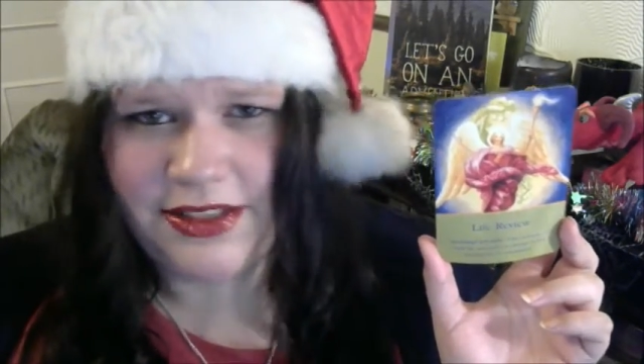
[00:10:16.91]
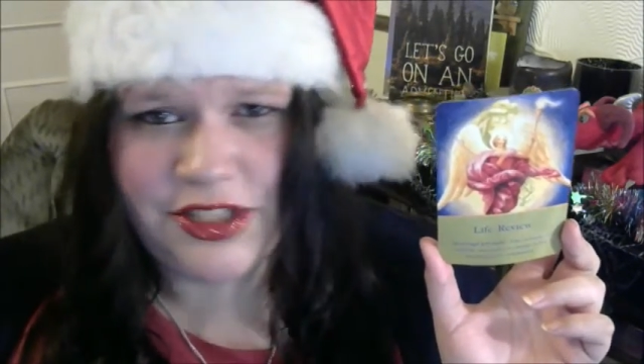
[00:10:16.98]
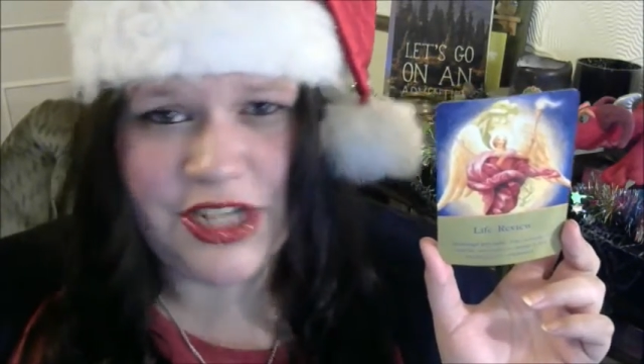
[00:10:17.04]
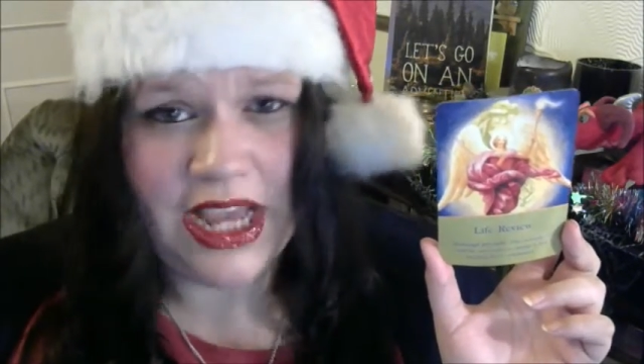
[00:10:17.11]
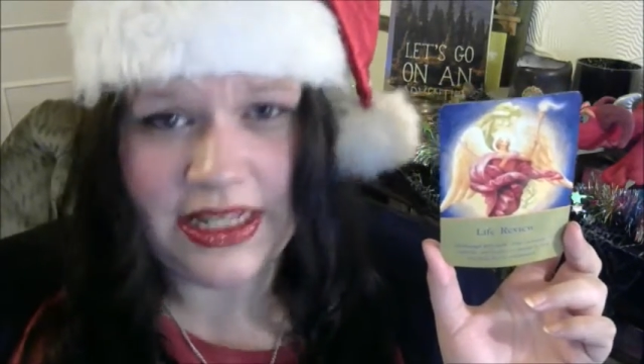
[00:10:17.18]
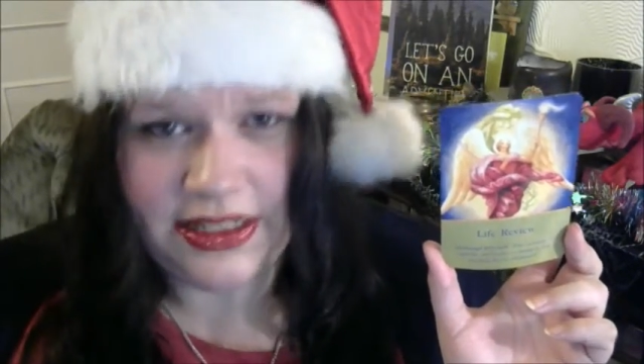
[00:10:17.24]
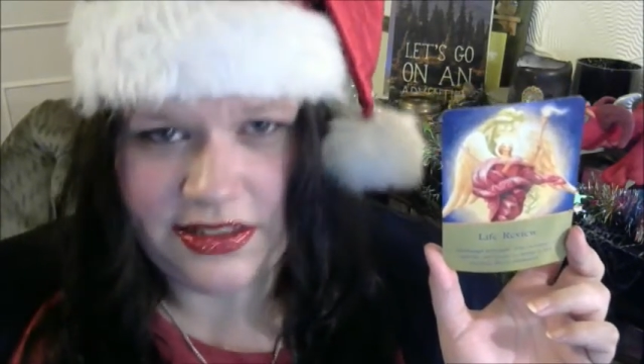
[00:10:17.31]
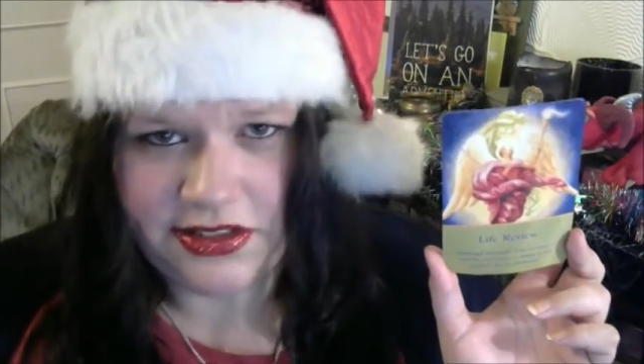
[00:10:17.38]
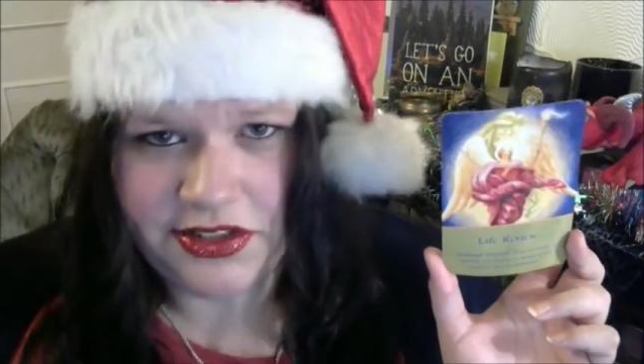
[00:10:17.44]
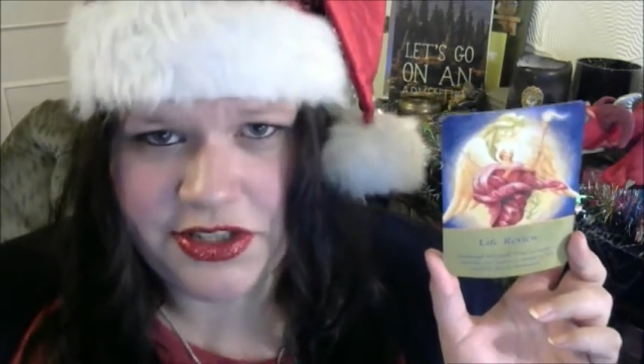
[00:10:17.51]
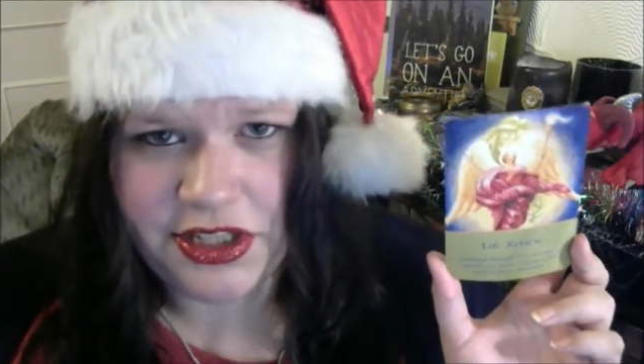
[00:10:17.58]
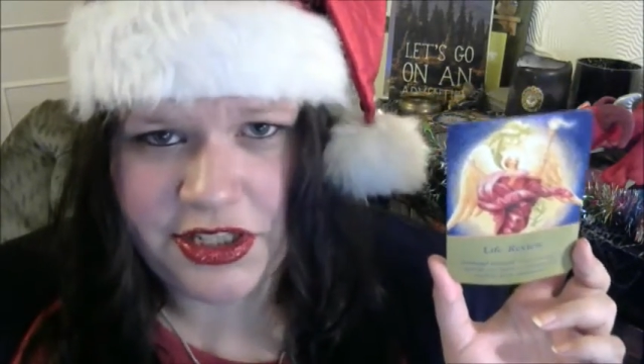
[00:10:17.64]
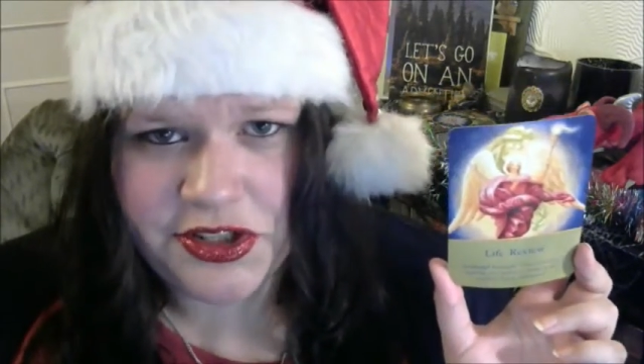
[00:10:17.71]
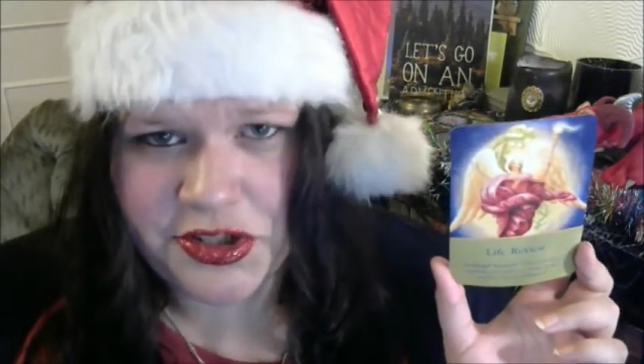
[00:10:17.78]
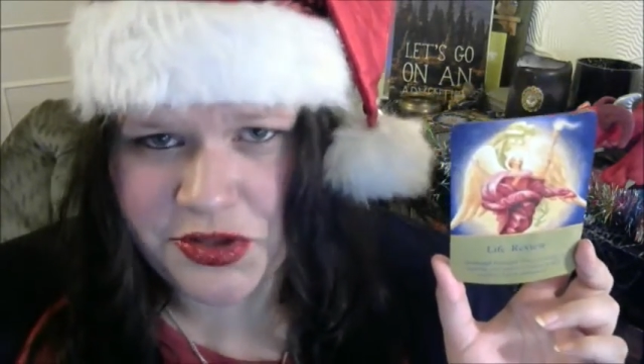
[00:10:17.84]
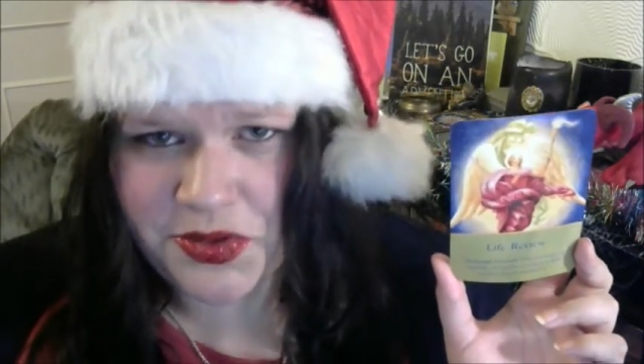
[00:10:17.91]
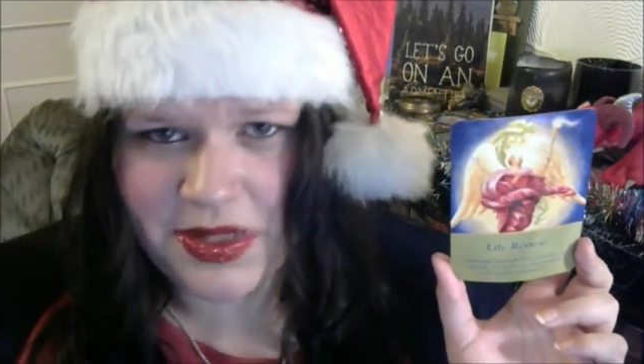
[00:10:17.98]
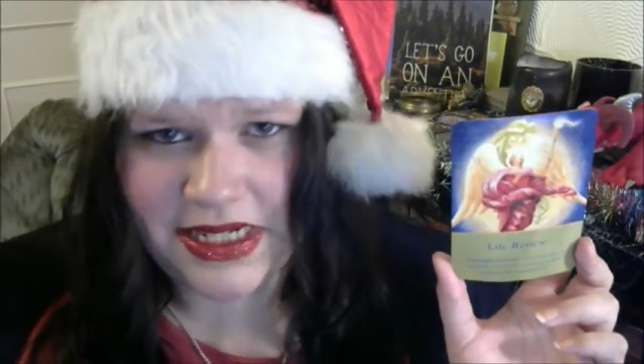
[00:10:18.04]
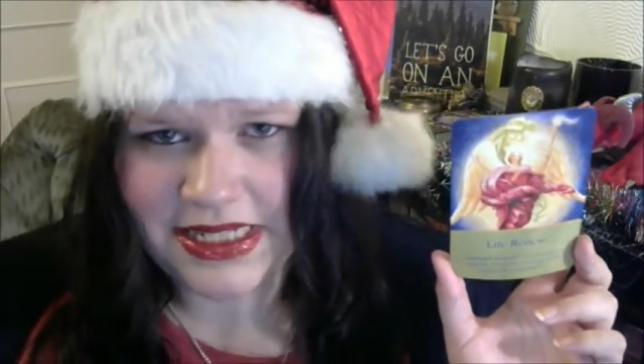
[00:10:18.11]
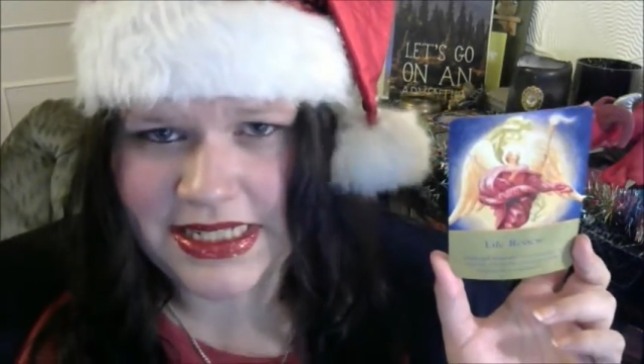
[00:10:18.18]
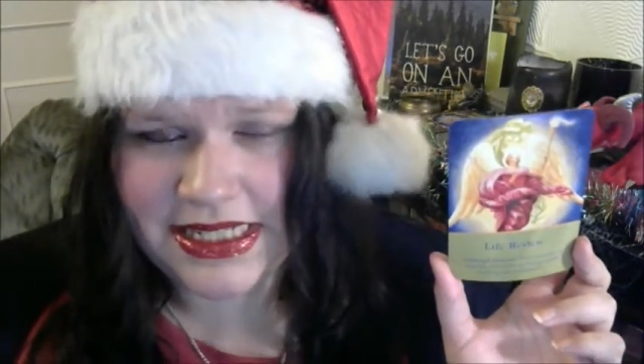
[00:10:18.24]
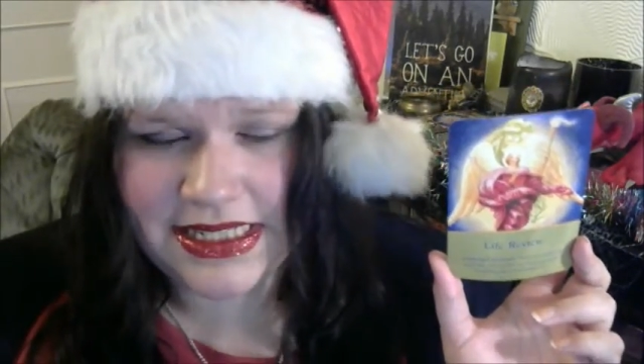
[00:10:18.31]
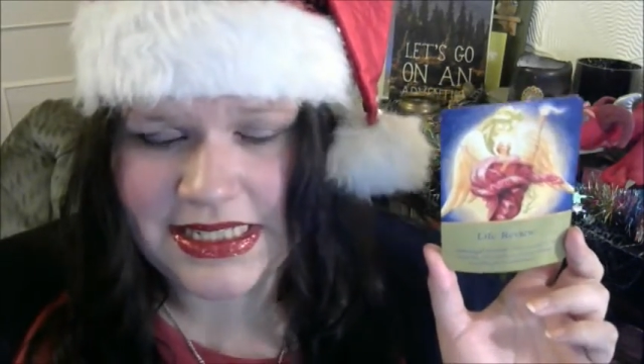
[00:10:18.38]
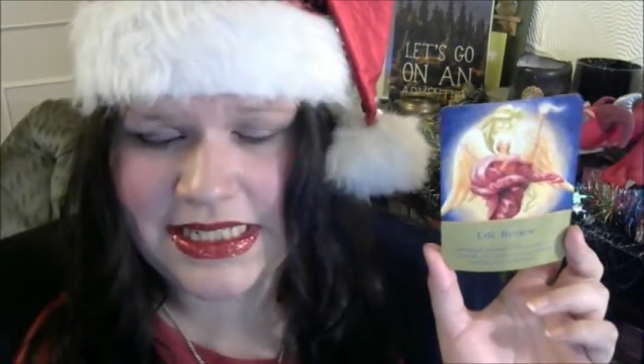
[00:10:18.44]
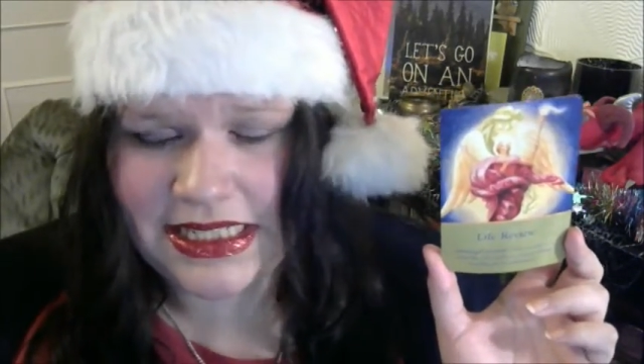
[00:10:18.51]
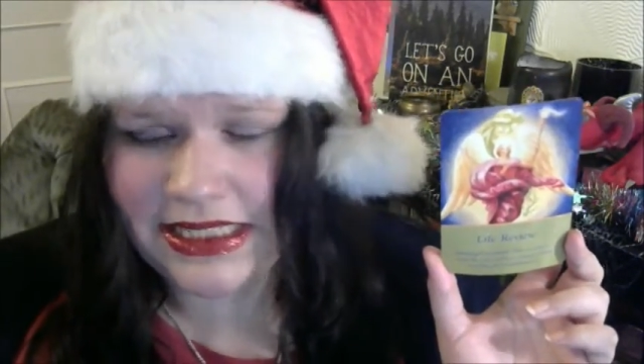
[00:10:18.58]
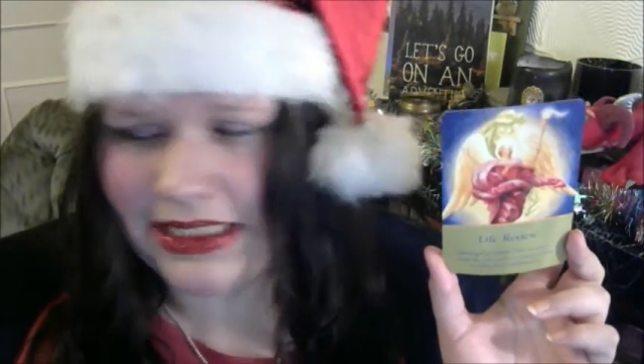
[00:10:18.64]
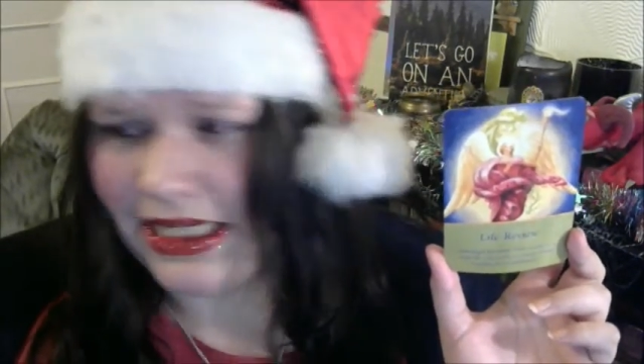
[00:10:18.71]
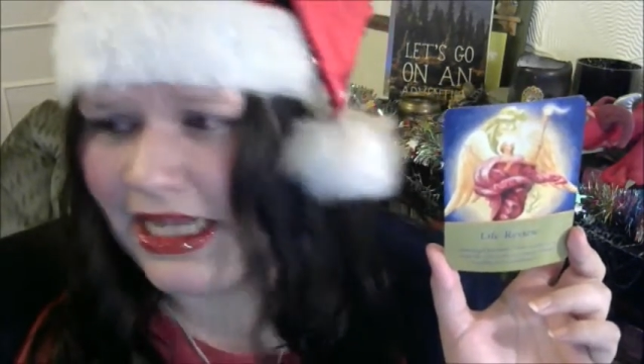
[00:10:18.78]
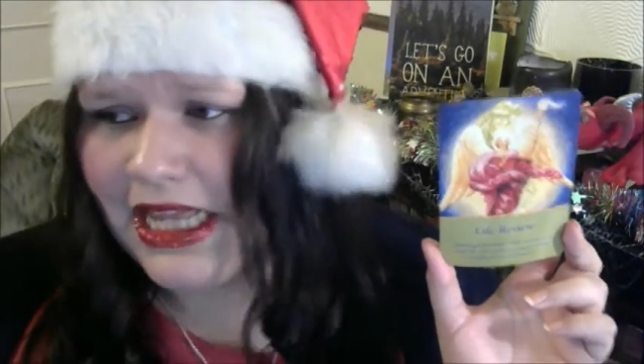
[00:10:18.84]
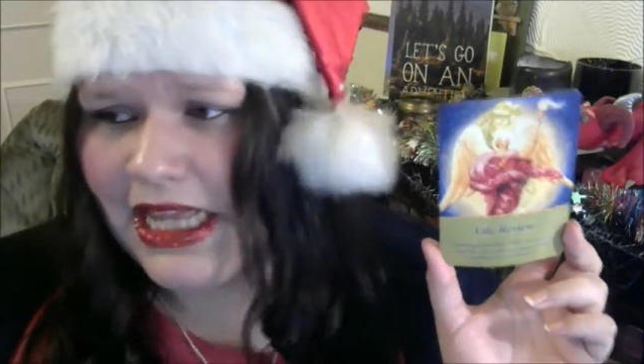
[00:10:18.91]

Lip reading: challenge to 2016.